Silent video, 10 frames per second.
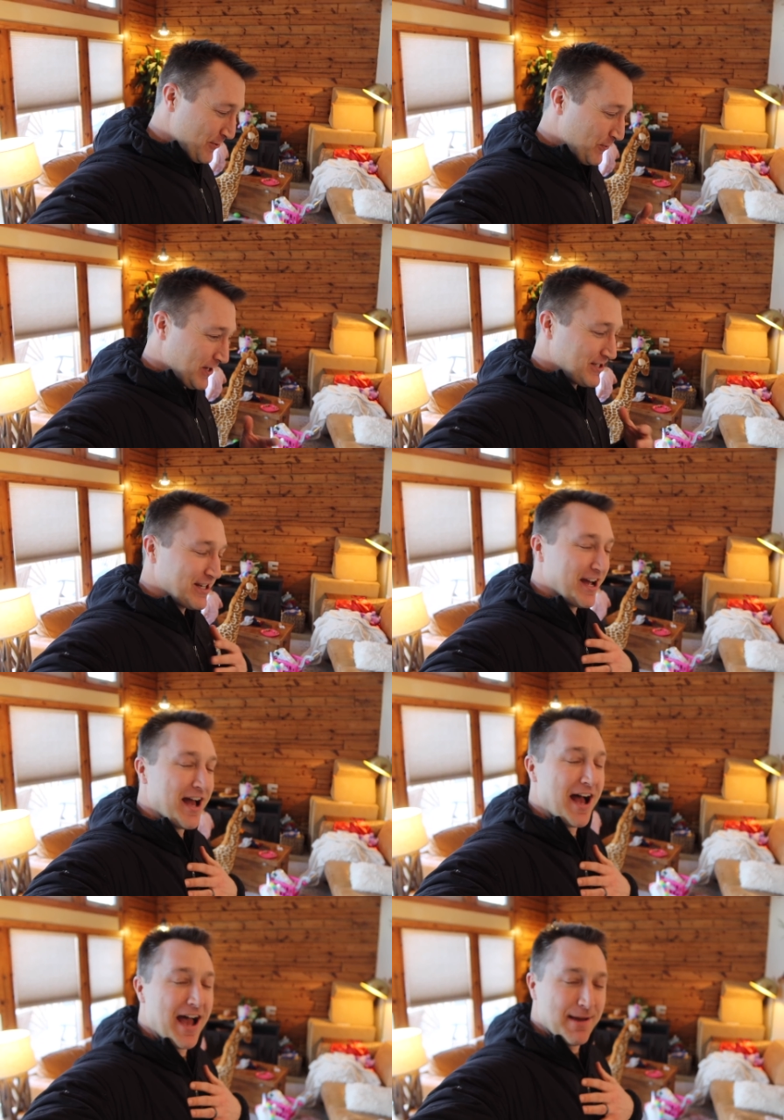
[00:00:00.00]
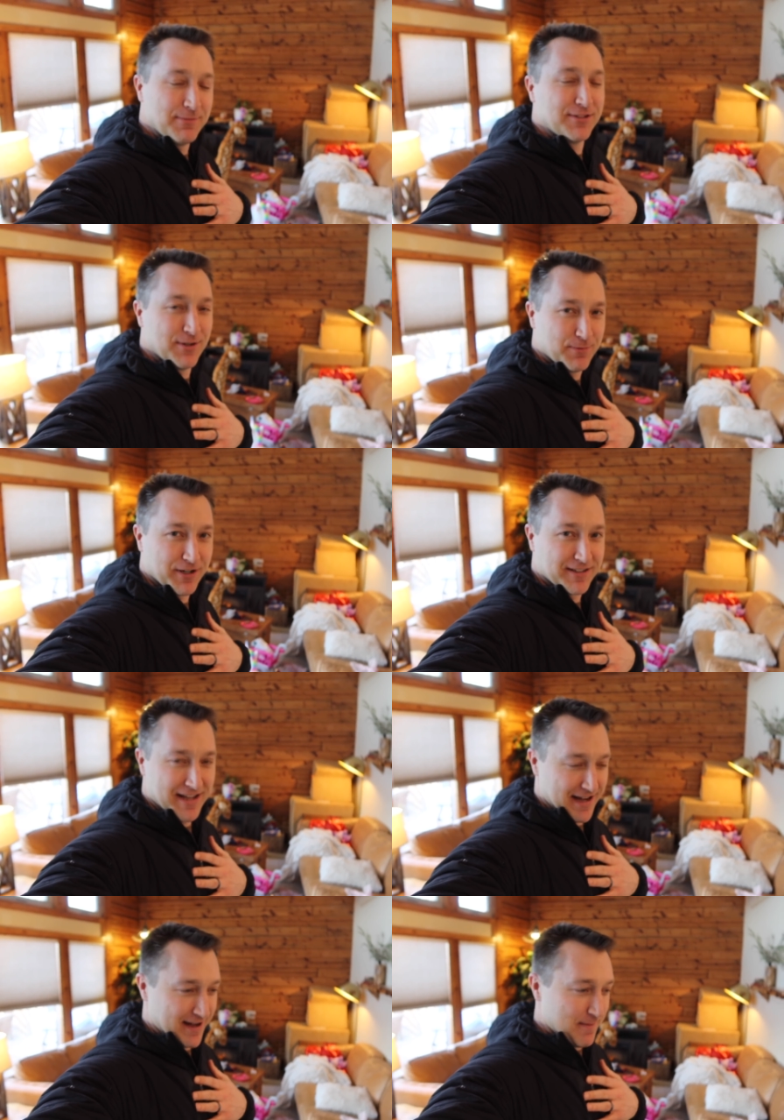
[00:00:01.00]
which I'm super
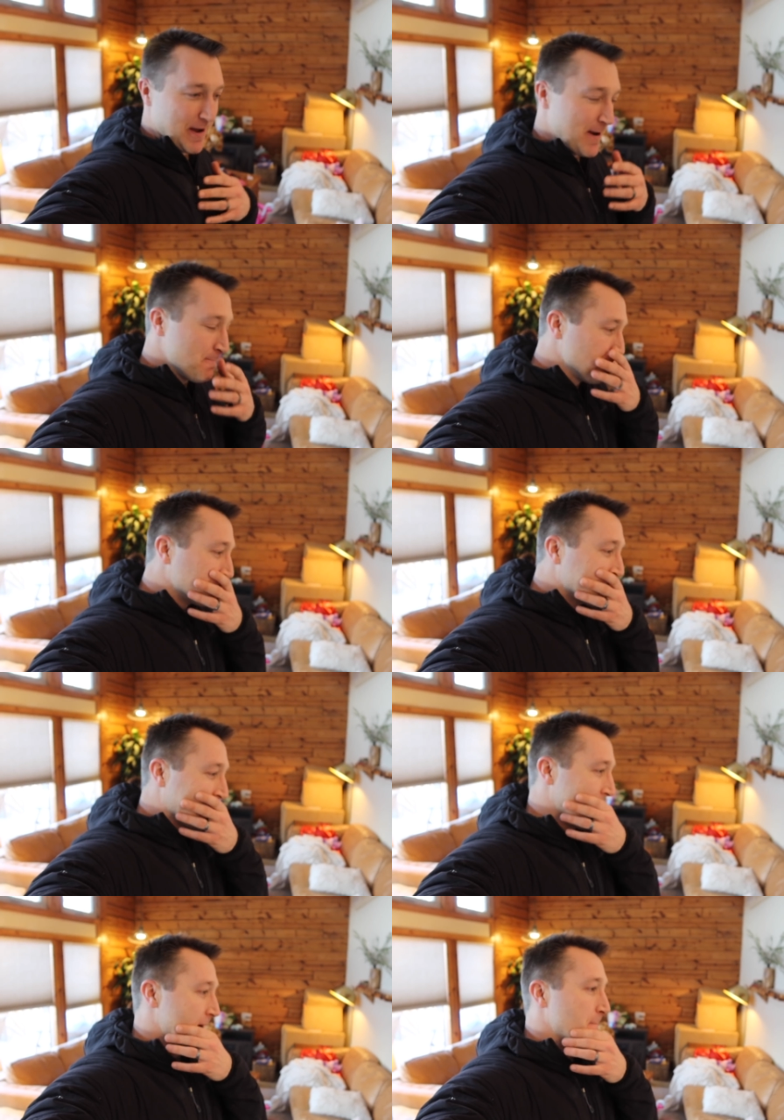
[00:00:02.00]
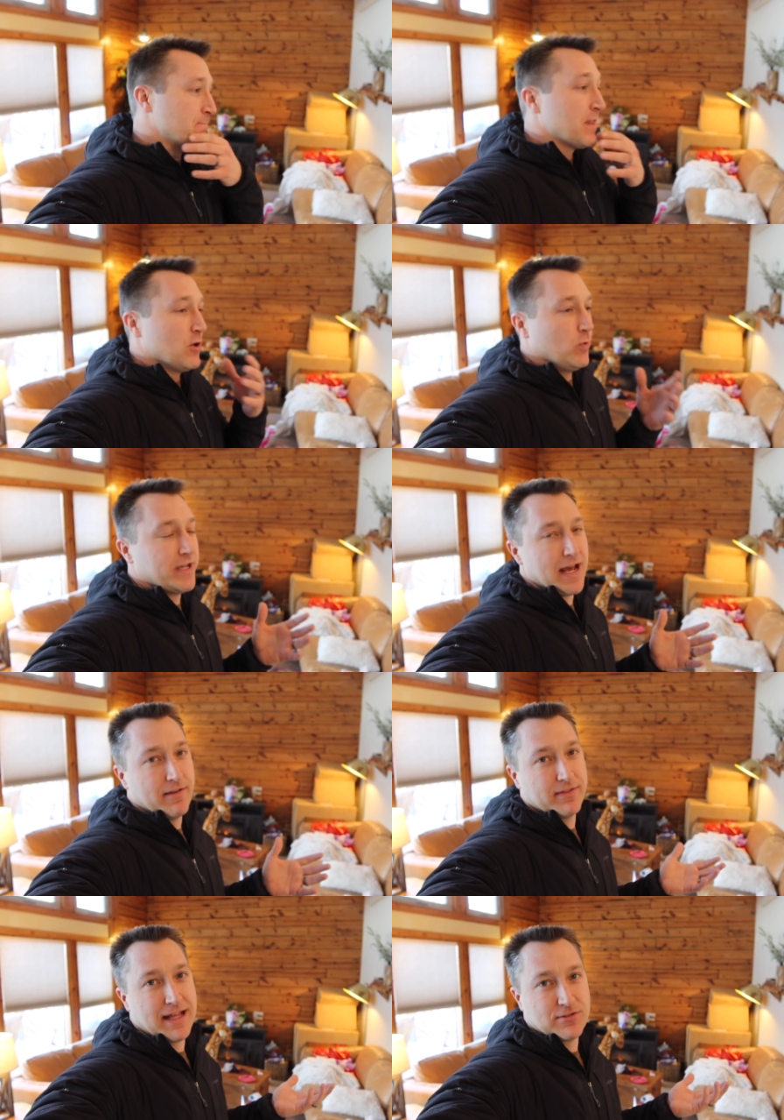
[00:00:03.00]
excited about. We kind
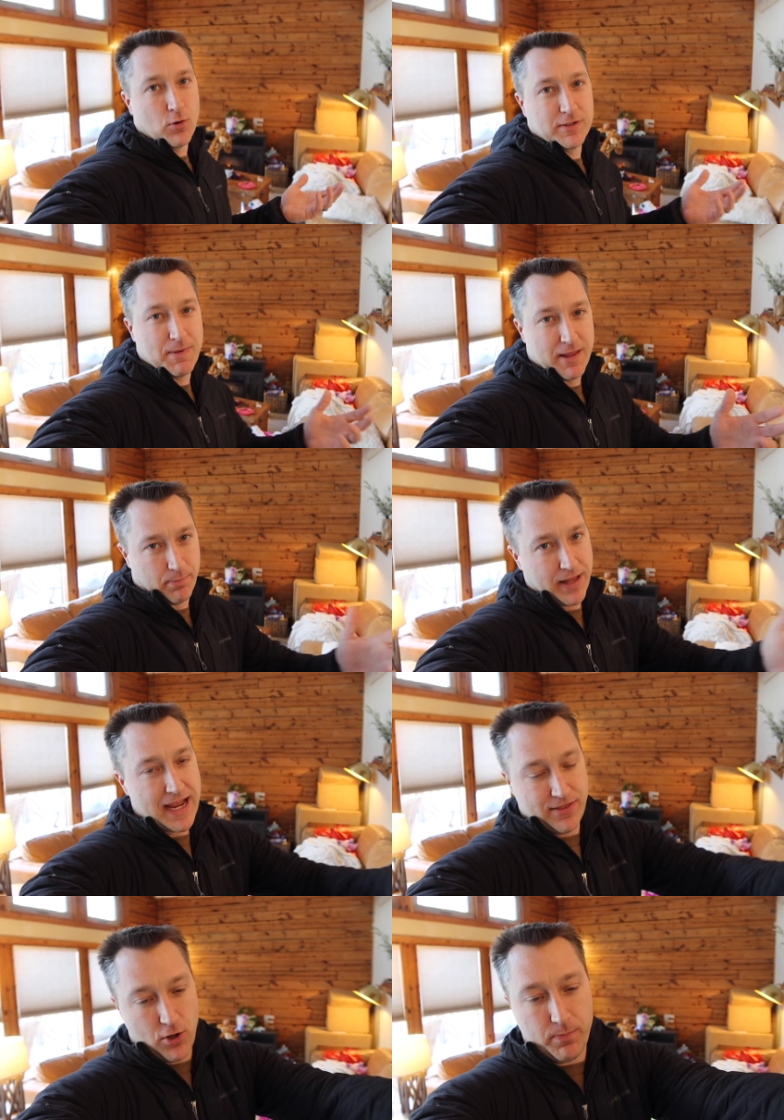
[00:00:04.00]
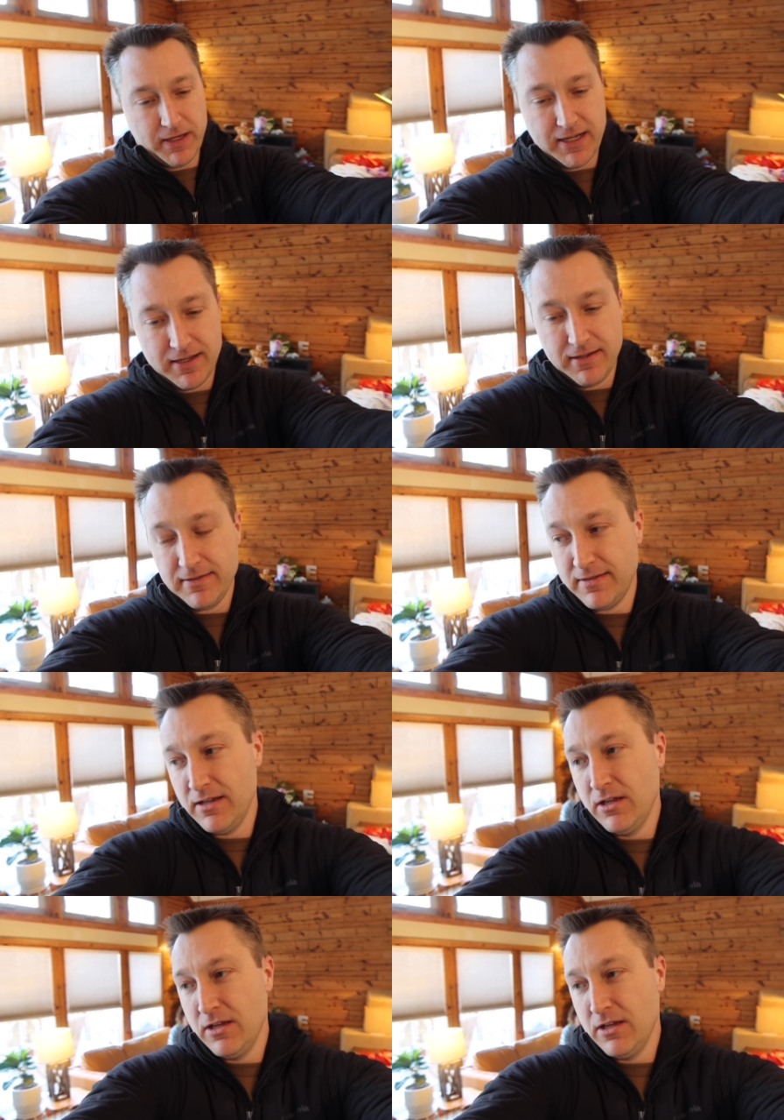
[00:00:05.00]
of, that's always been the plan though, because